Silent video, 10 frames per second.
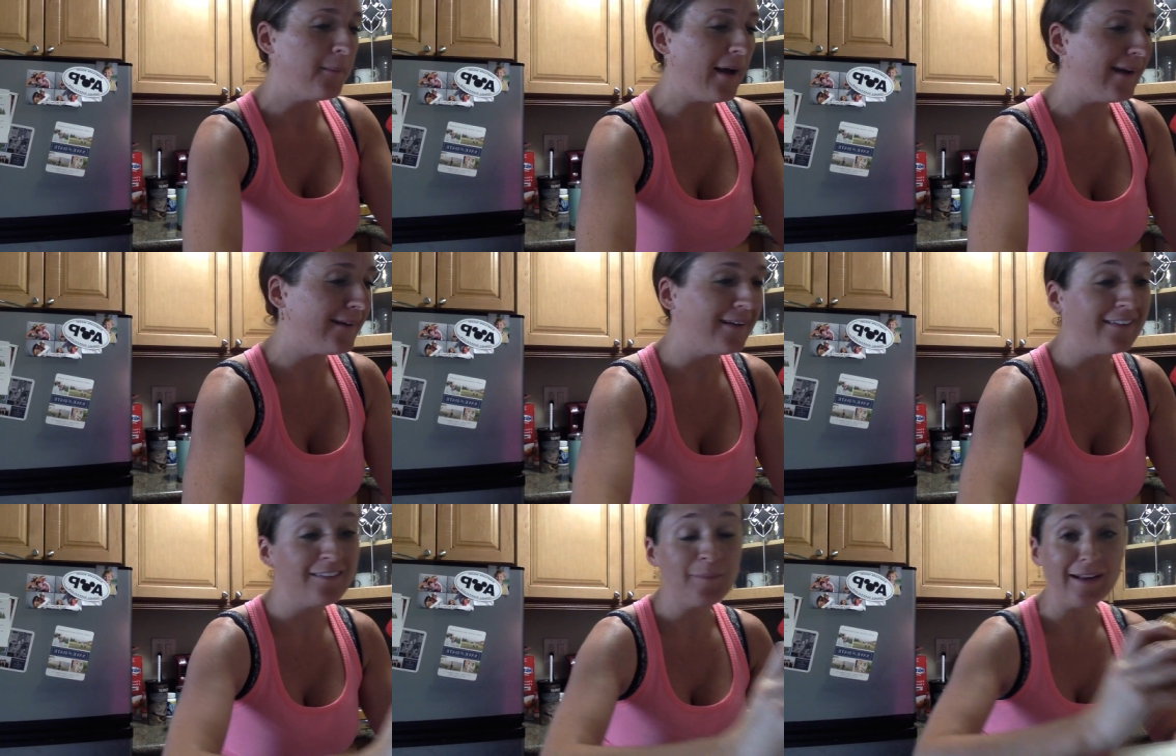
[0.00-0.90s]
But
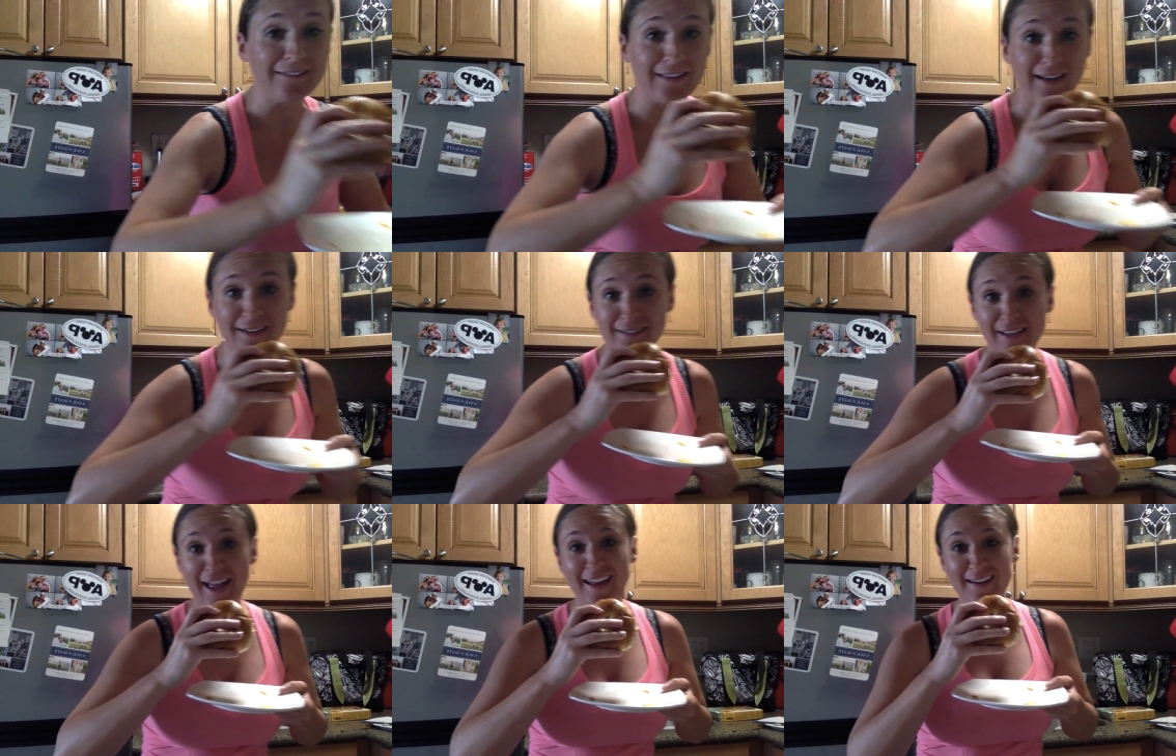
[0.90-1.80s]
it's amazing.
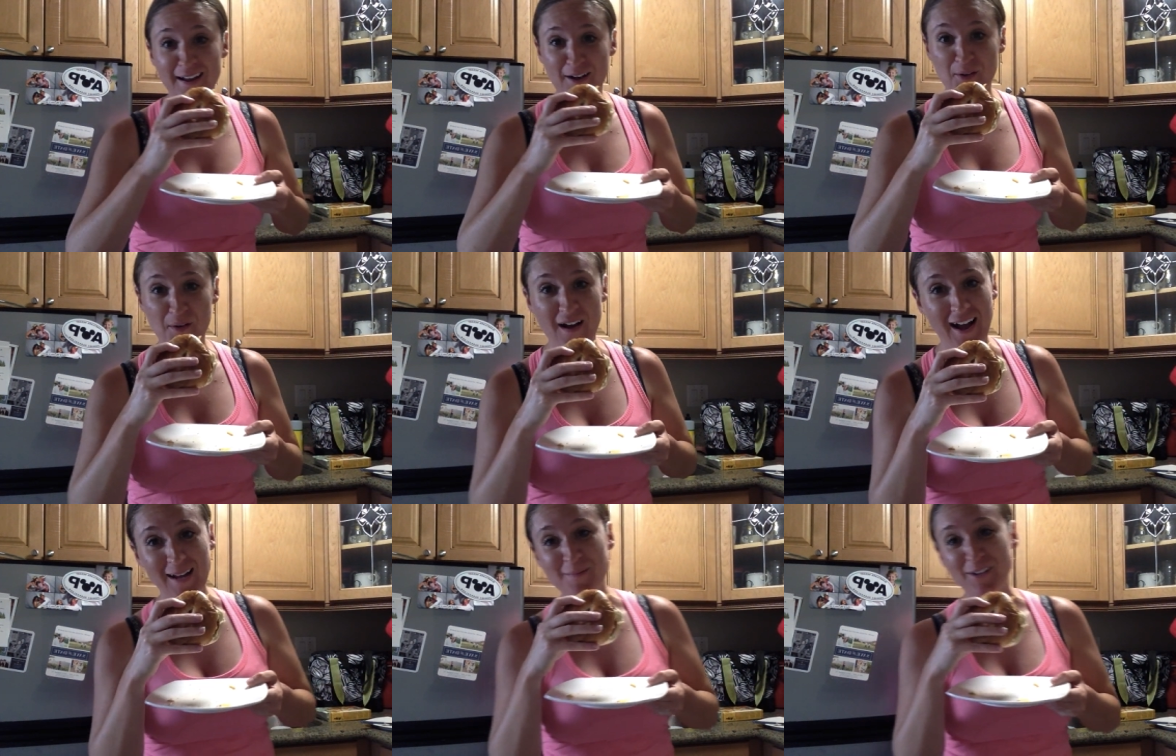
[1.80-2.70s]
And now
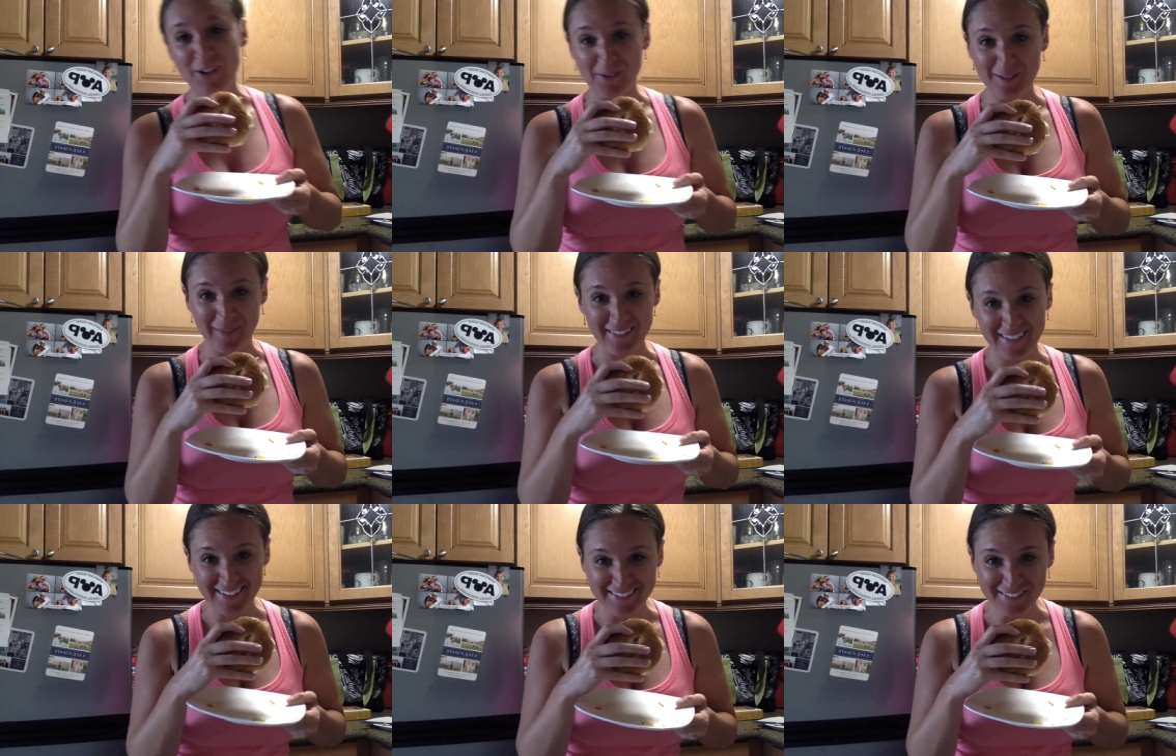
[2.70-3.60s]
I'm going to go eat my
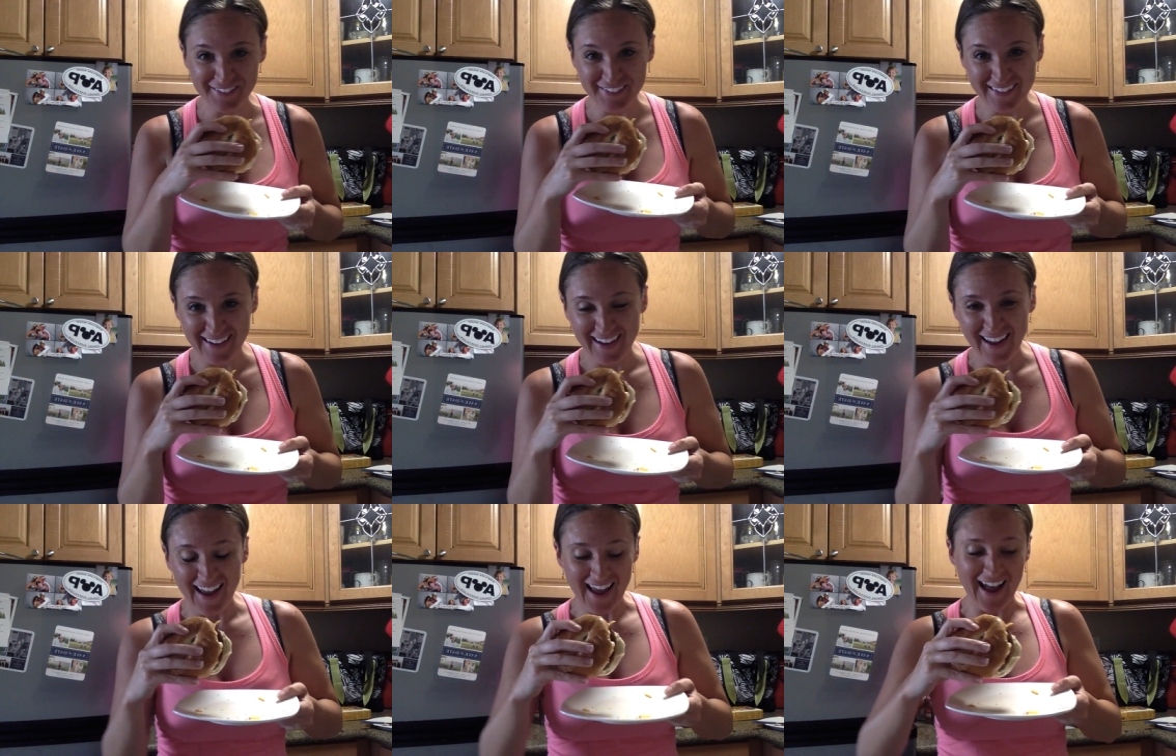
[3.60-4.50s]
lunch.
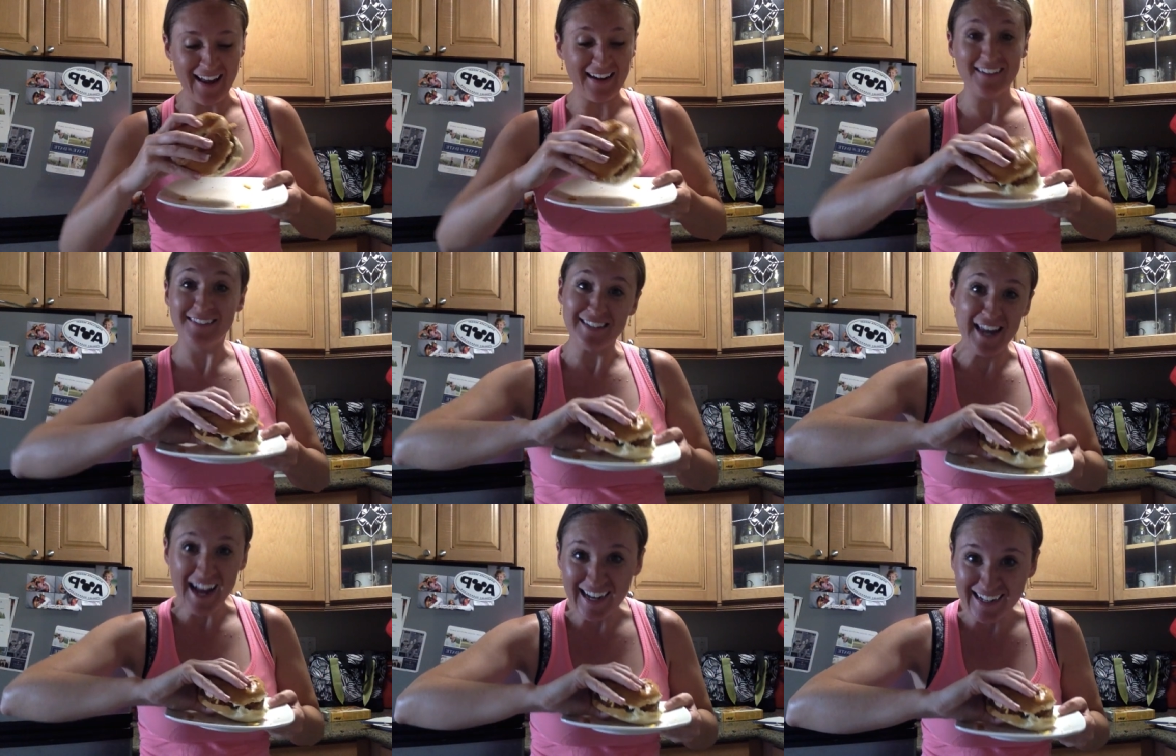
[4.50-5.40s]
And
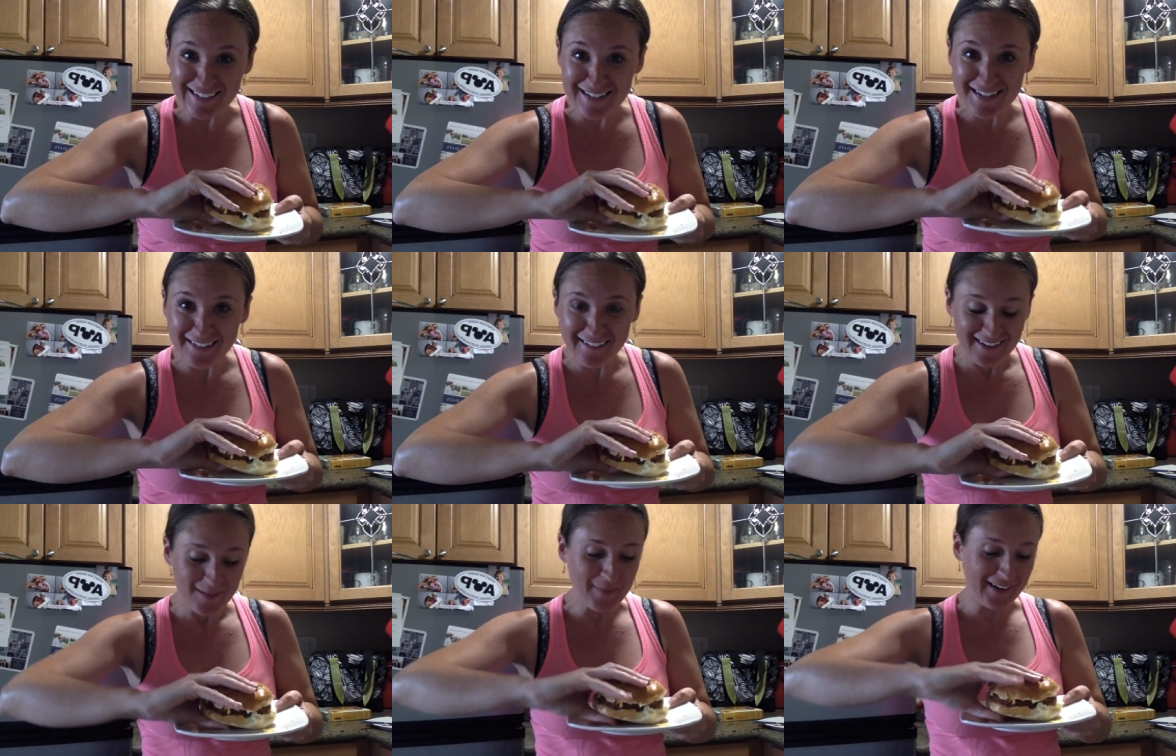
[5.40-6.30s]
tonight,
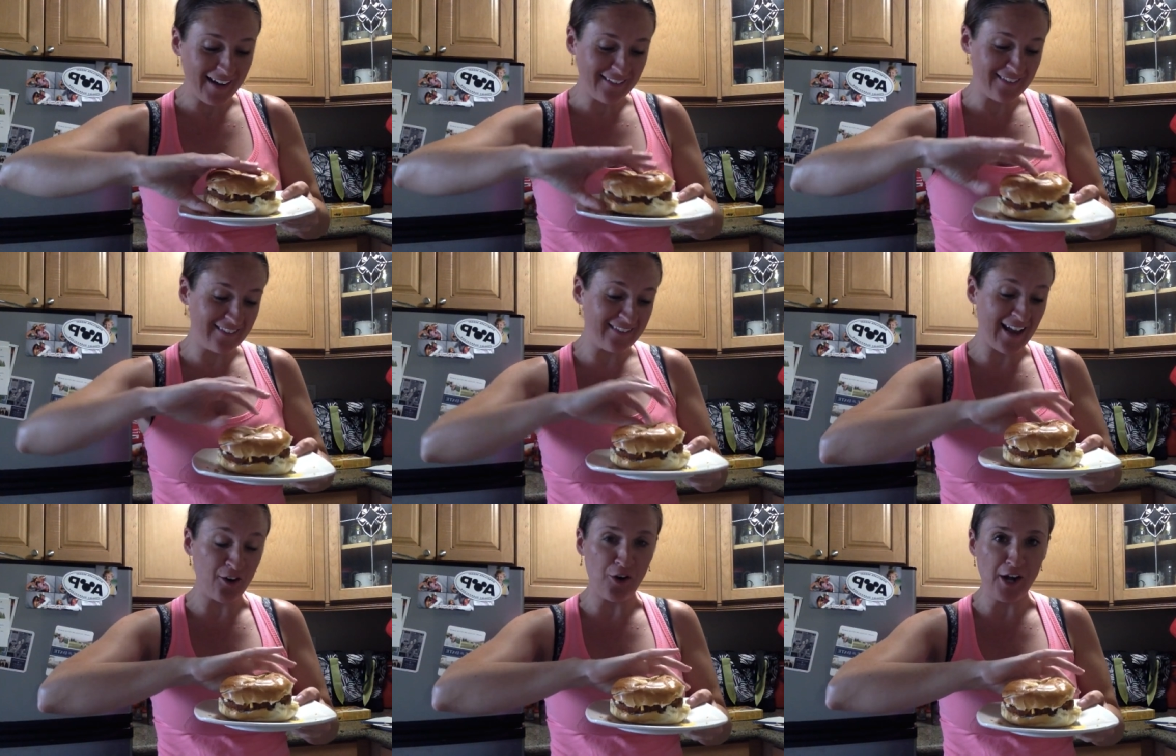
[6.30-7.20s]
because it's a
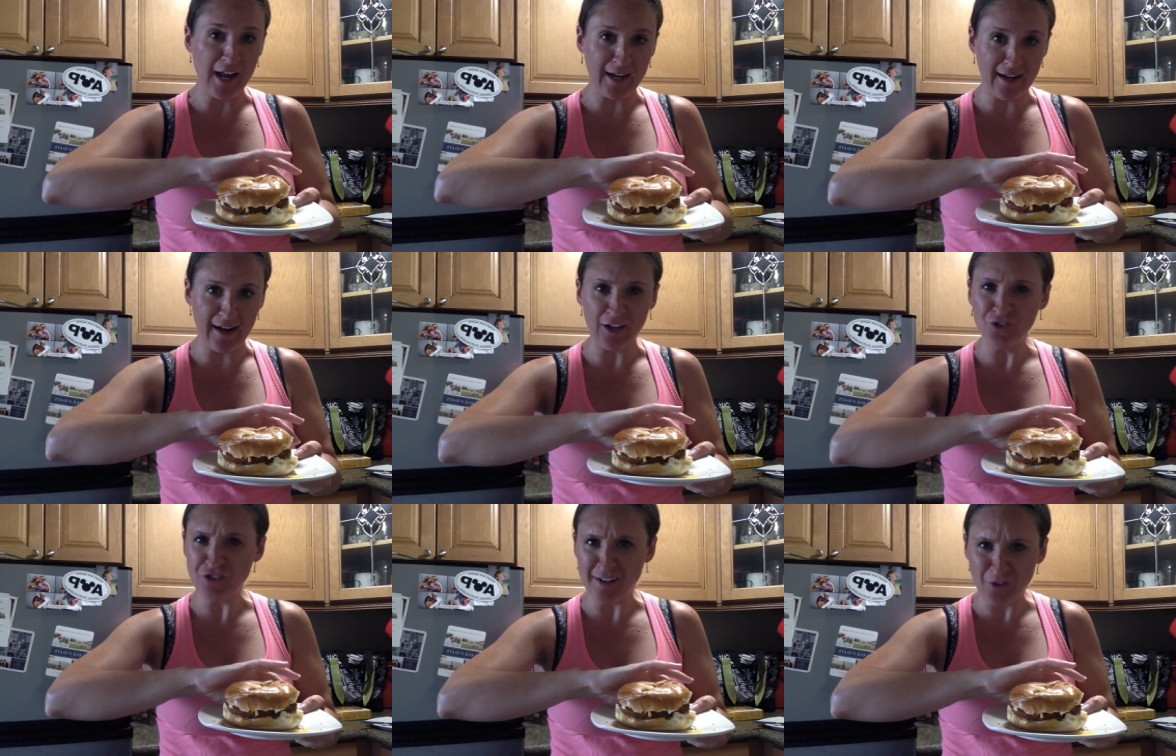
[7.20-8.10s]
Saturday night, and I
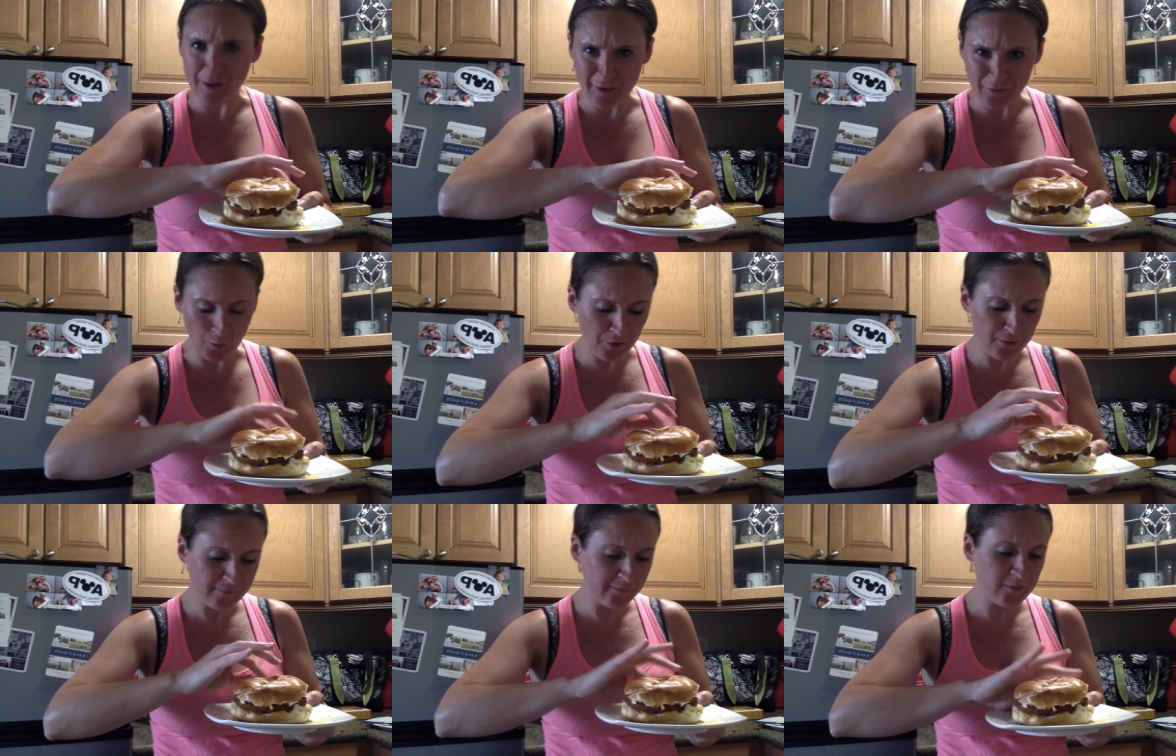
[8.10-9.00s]
usually never have off
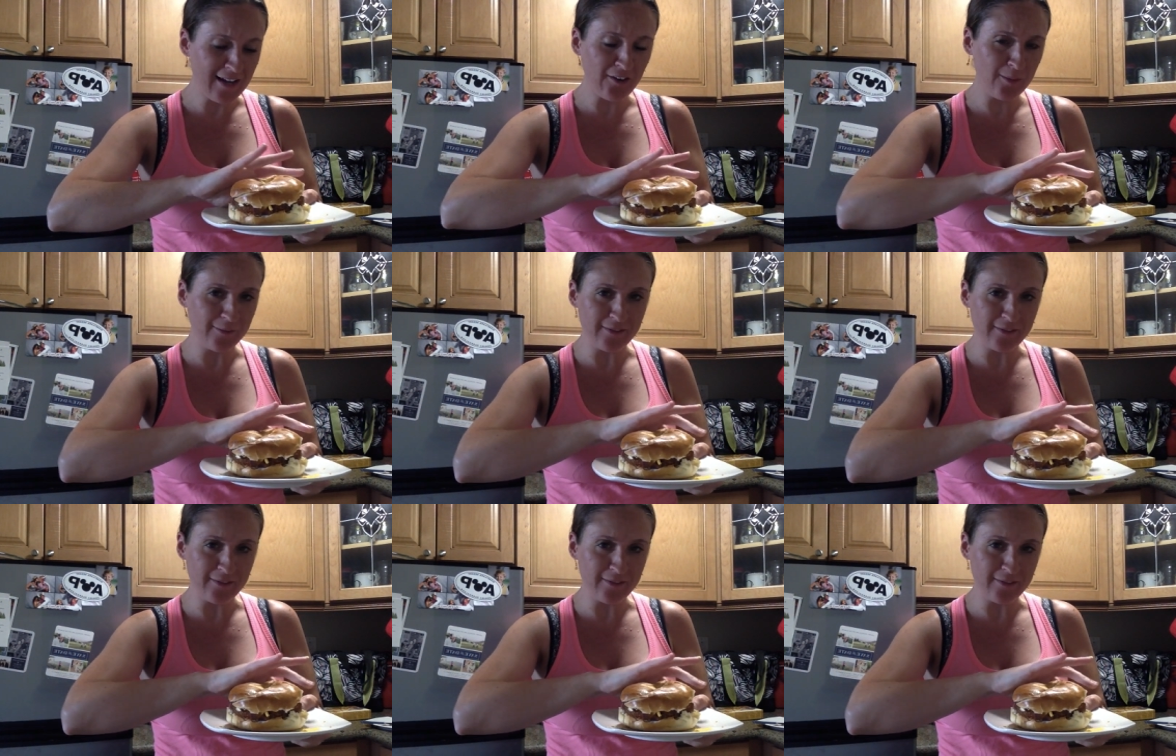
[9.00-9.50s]
work from Saturday.